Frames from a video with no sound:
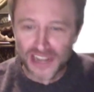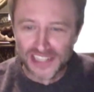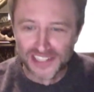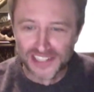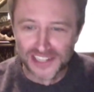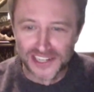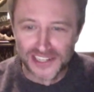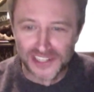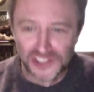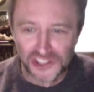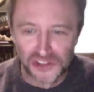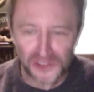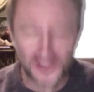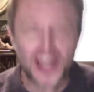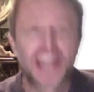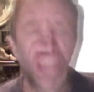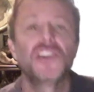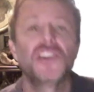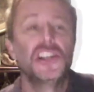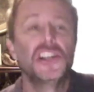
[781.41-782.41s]
residents,
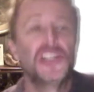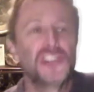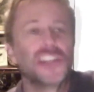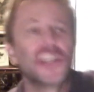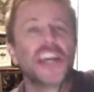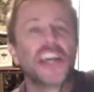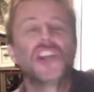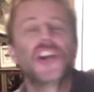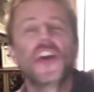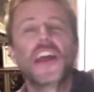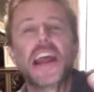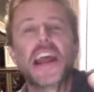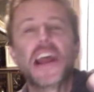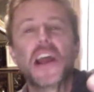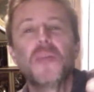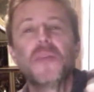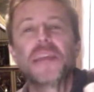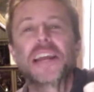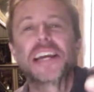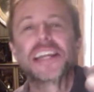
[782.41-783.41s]
she's like, you're
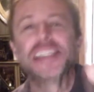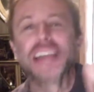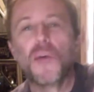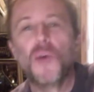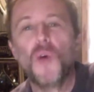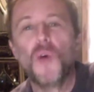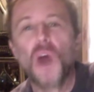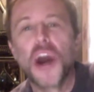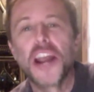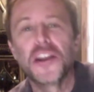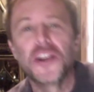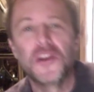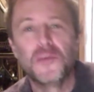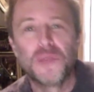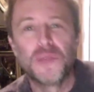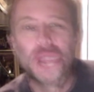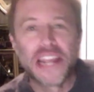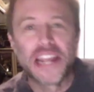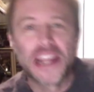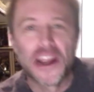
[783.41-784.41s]
here because I want you to
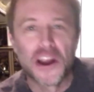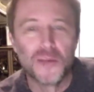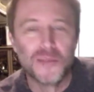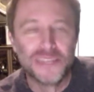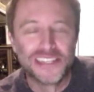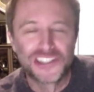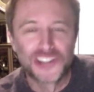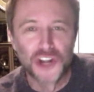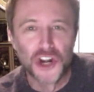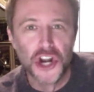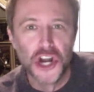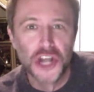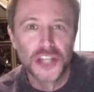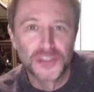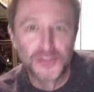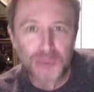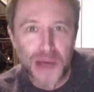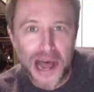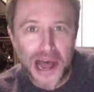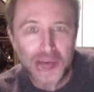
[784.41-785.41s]
be here, Mr.
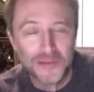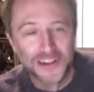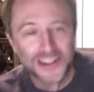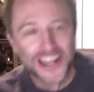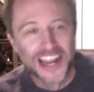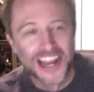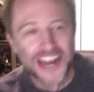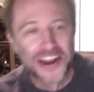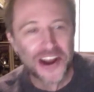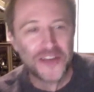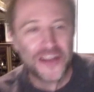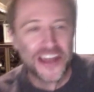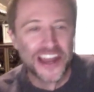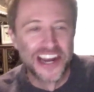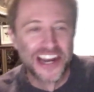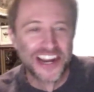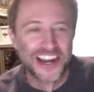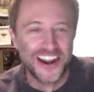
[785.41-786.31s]
Nussbaum. Like, are they?